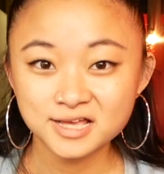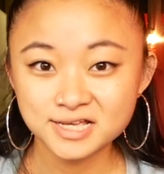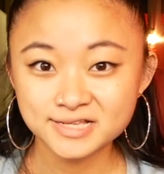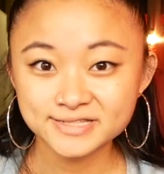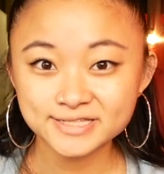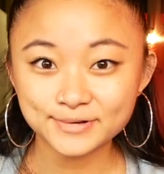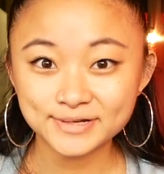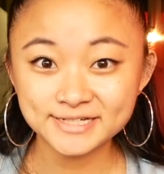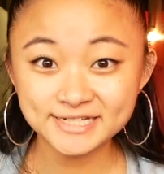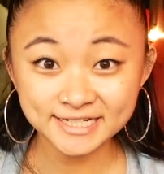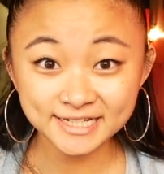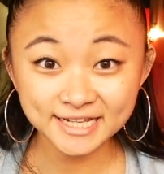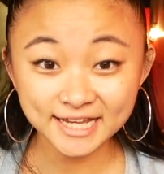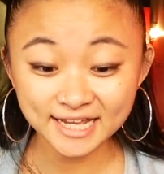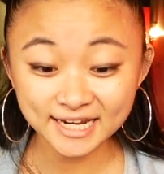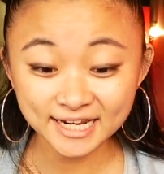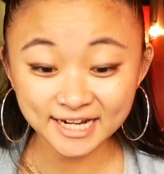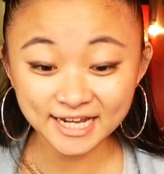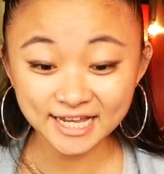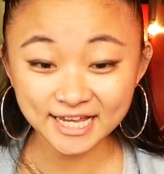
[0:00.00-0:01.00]
So I didn't get
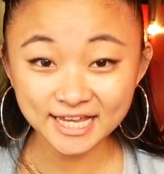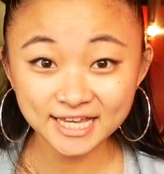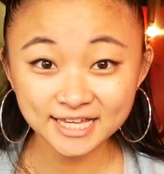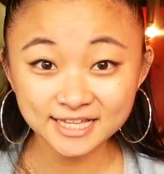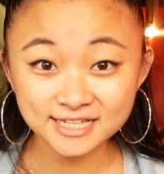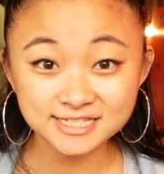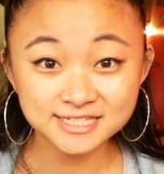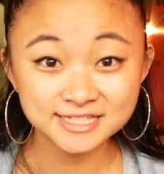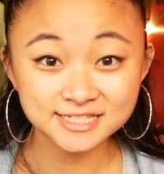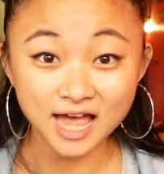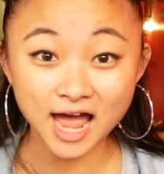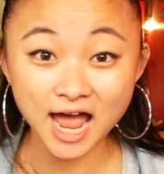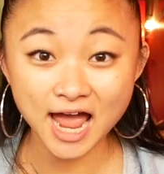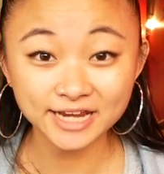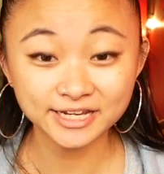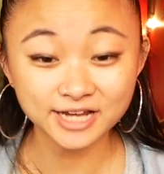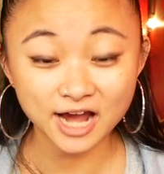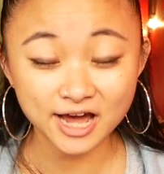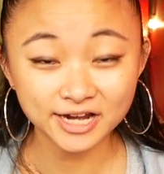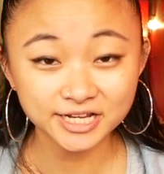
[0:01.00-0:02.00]
any side
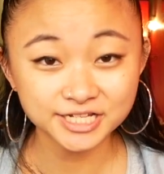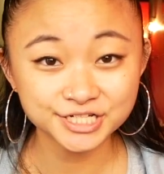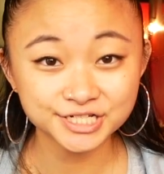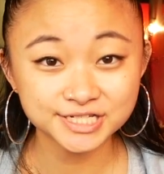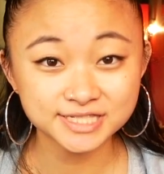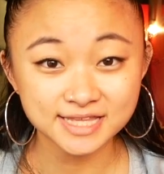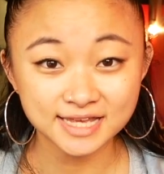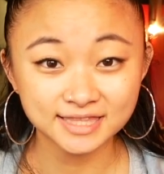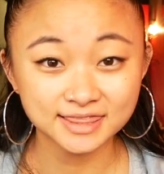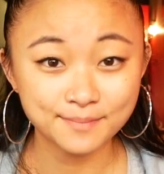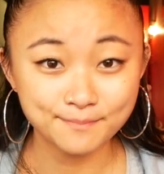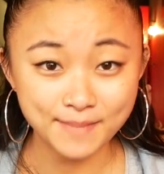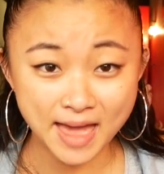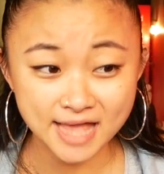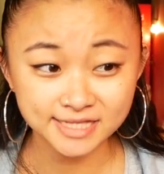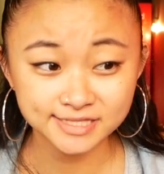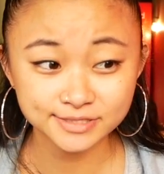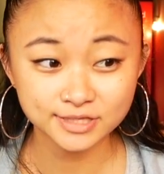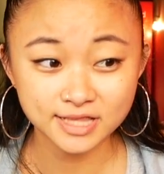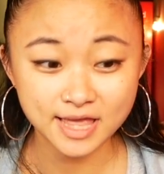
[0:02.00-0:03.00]
garnishes like the
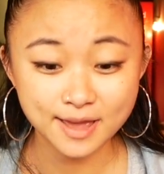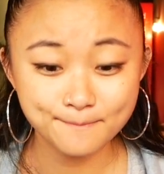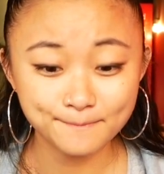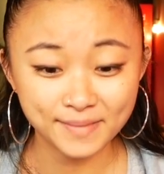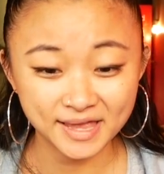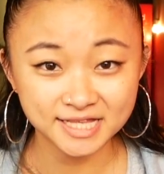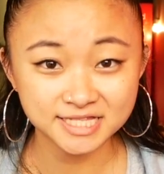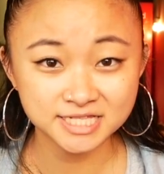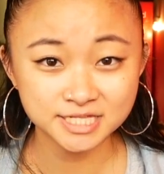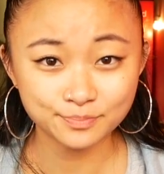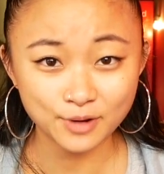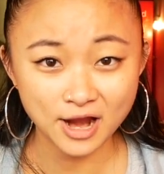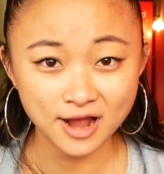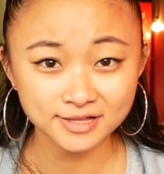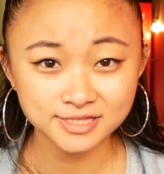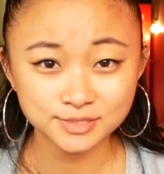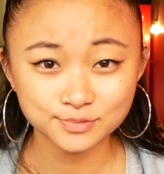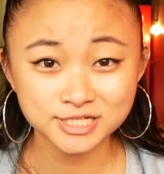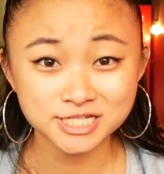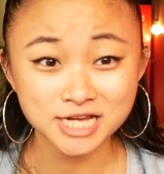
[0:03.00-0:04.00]
basil and bean
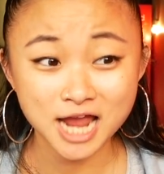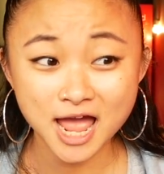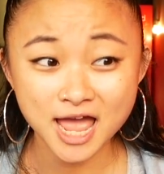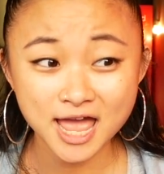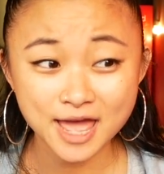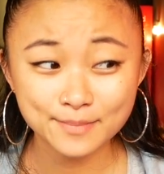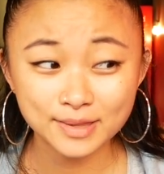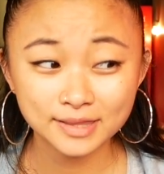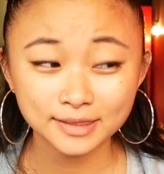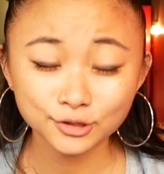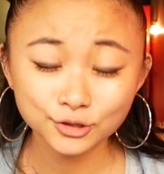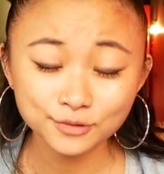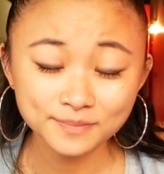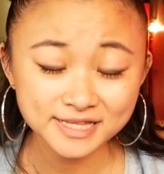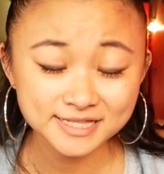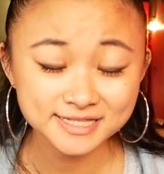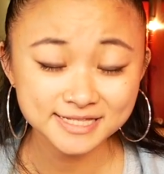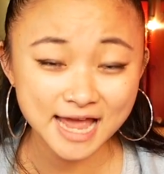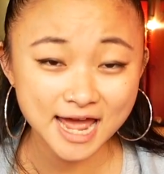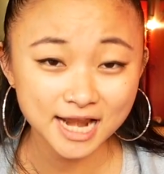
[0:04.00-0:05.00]
sprouts, which I am a little bit
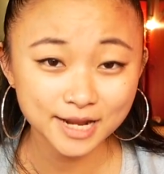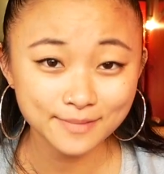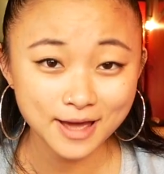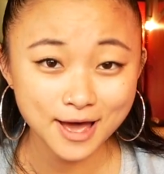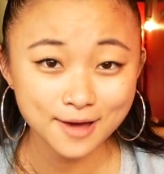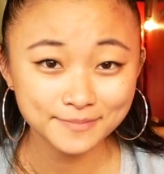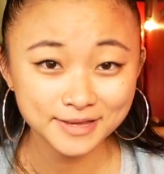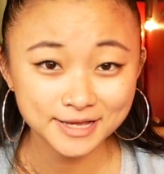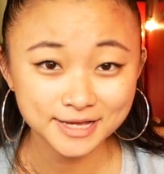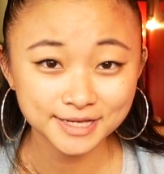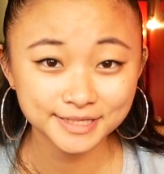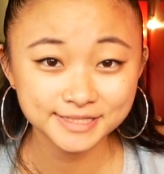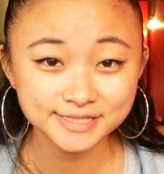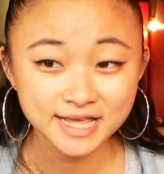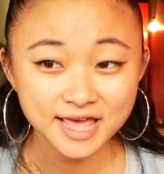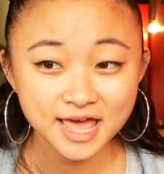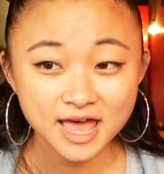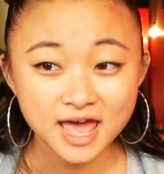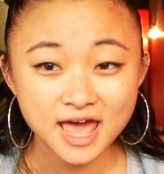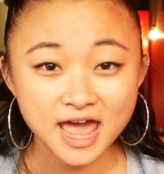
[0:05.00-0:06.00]
sad about because
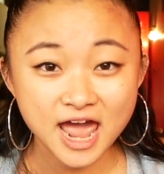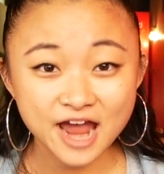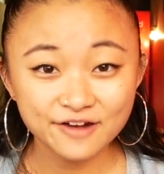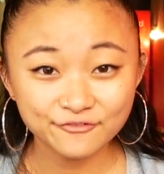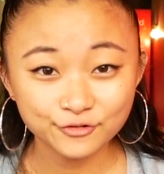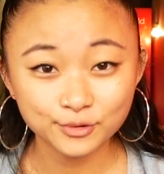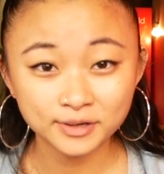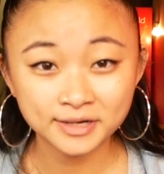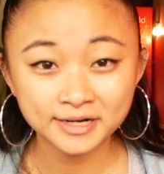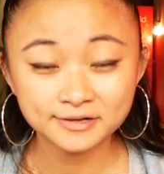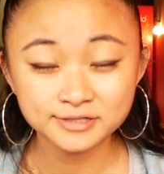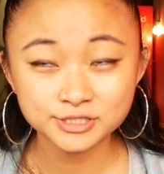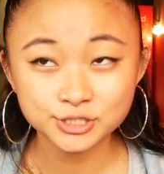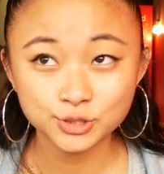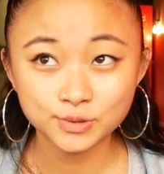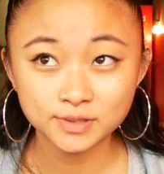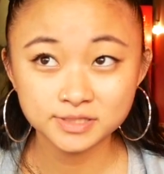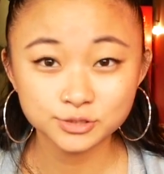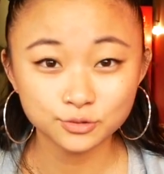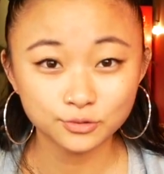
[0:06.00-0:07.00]
everyone else who
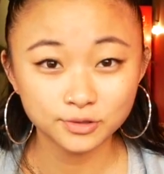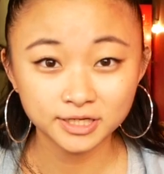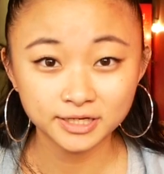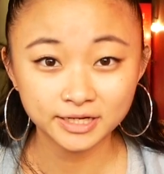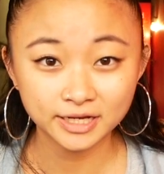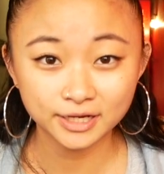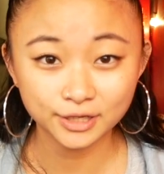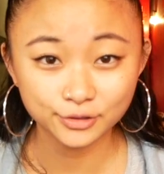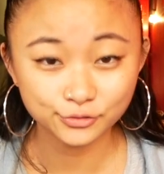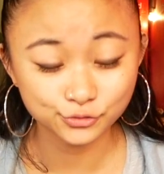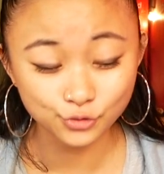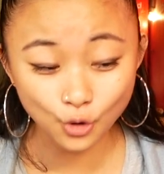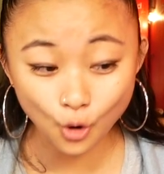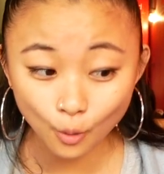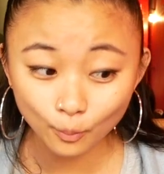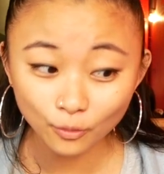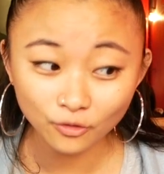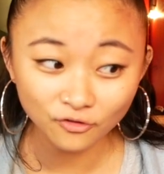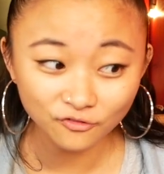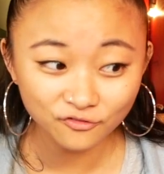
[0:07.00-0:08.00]
has ordered a
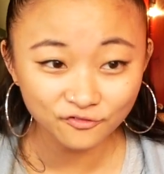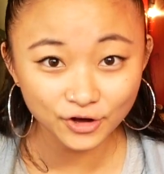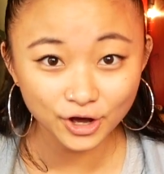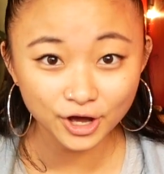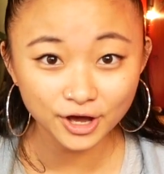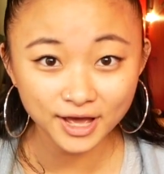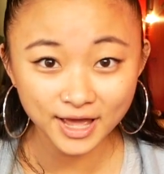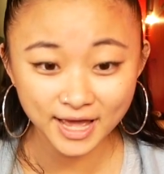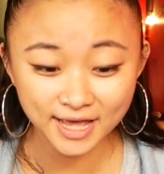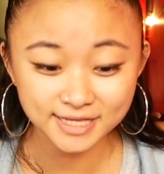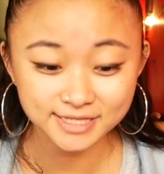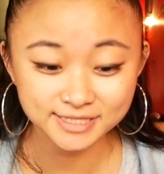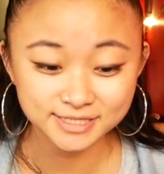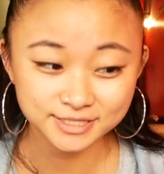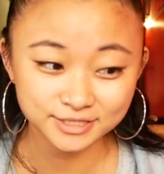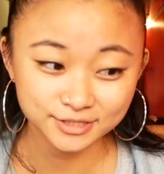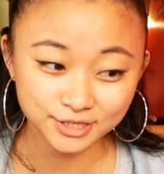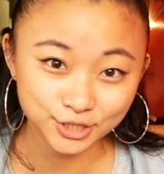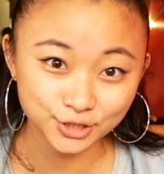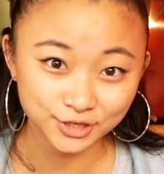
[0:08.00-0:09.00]
normal pho has
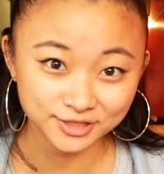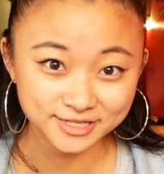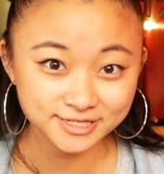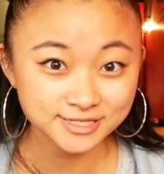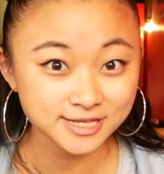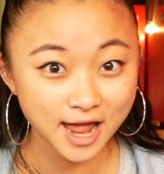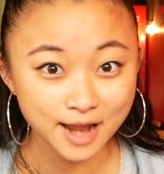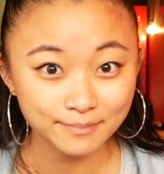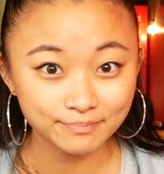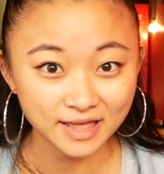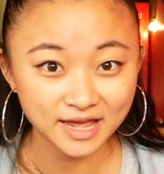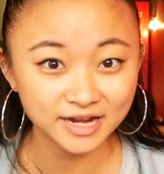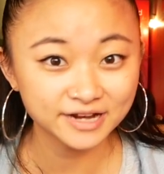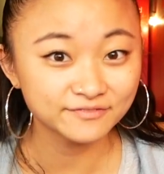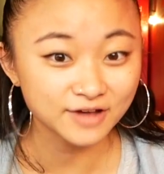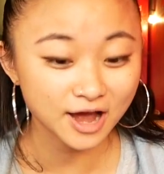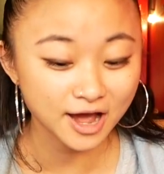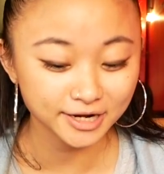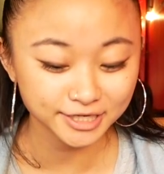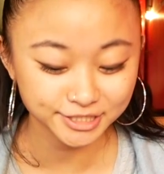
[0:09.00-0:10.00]
got the side plate of
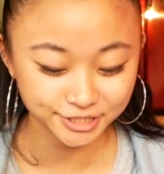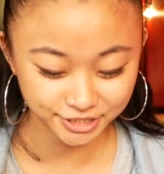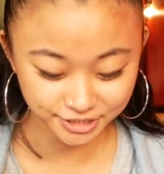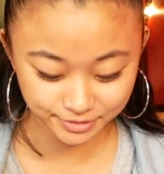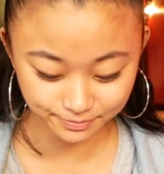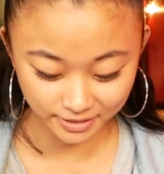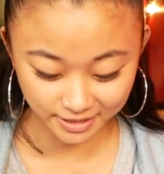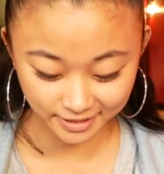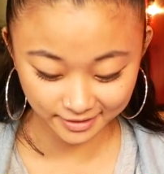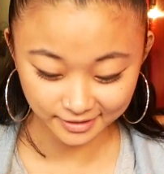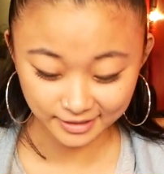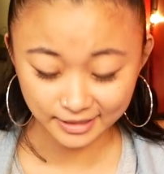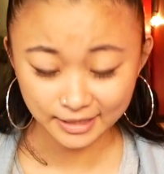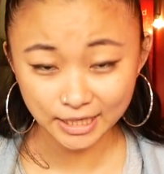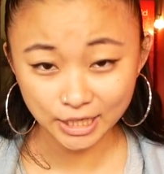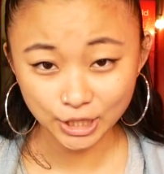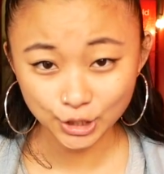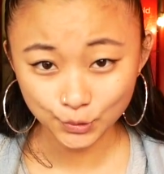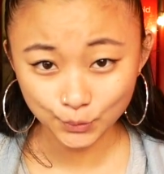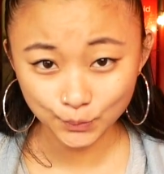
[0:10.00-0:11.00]
garnishes, but
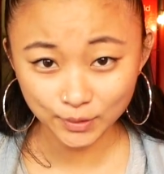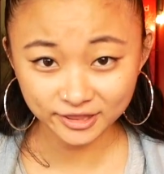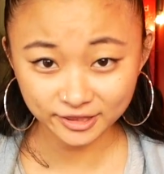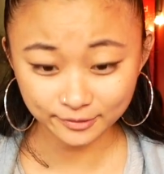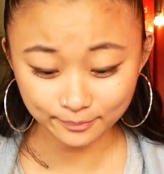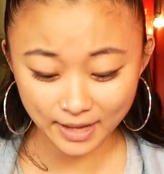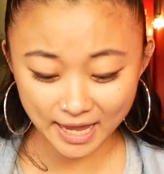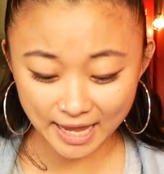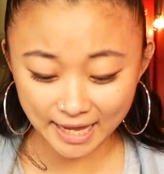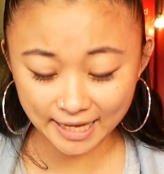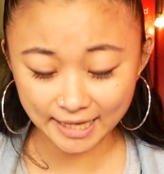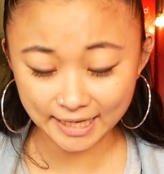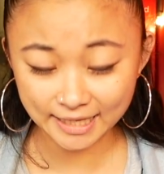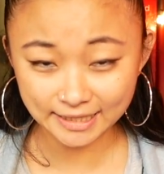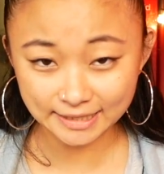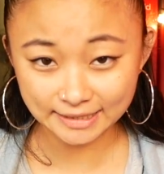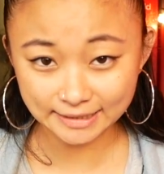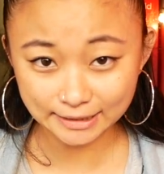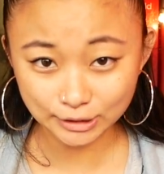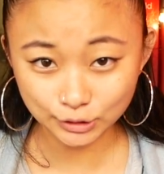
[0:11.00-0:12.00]
with my
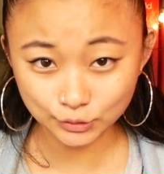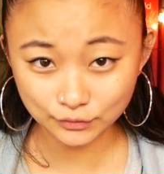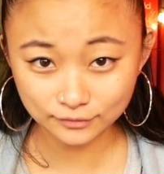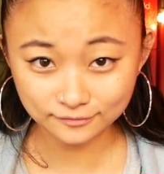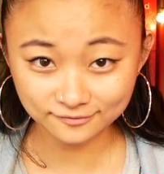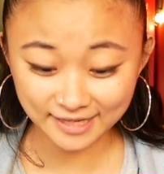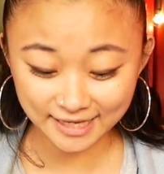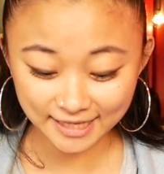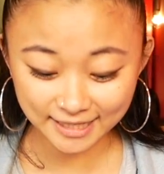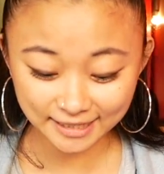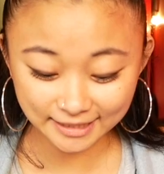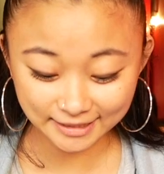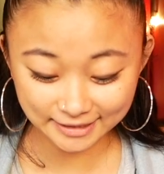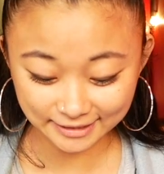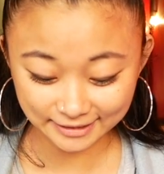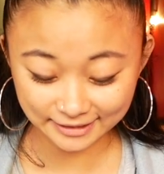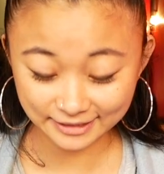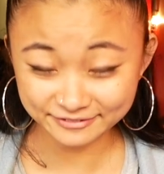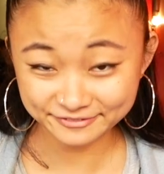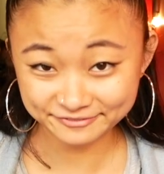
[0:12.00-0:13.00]
little
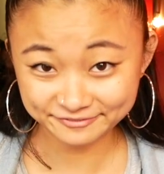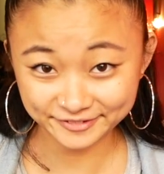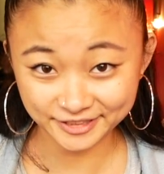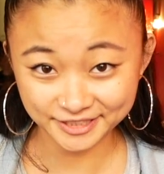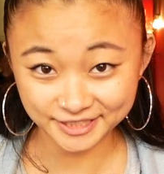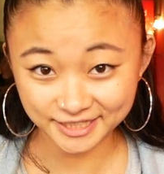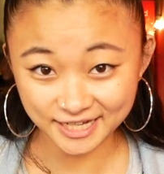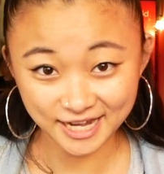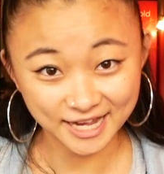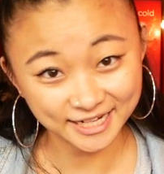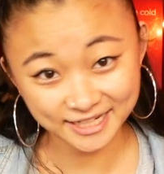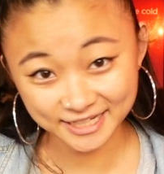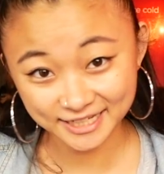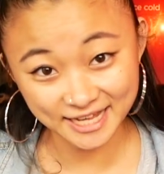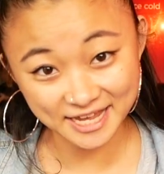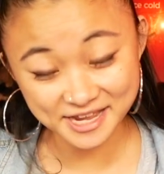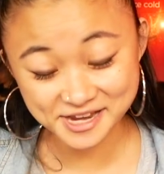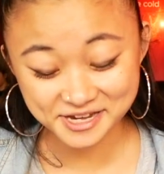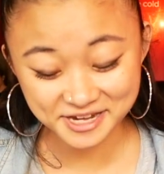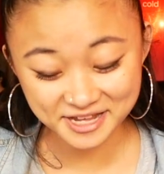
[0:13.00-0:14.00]
vegan pho, I didn't
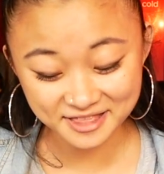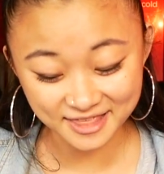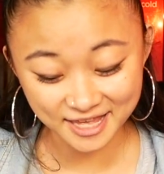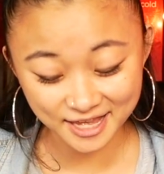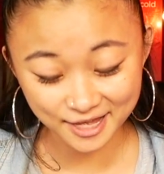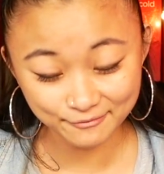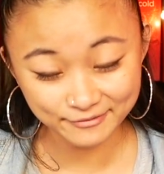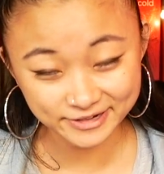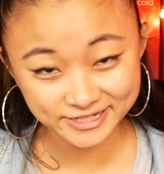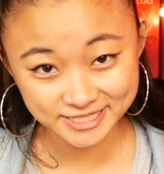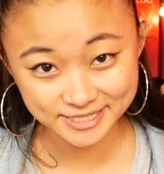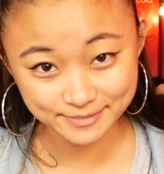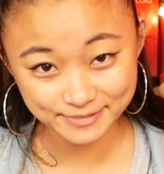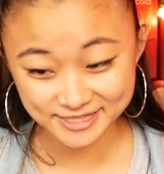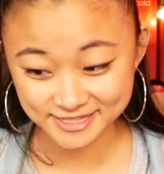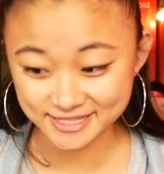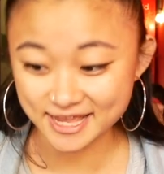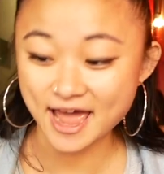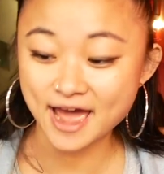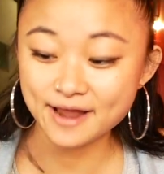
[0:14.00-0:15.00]
get anything, which is a bit
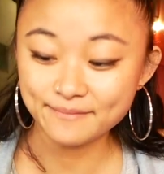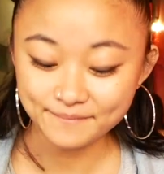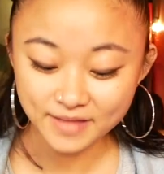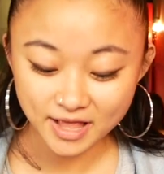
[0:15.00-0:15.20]
sad.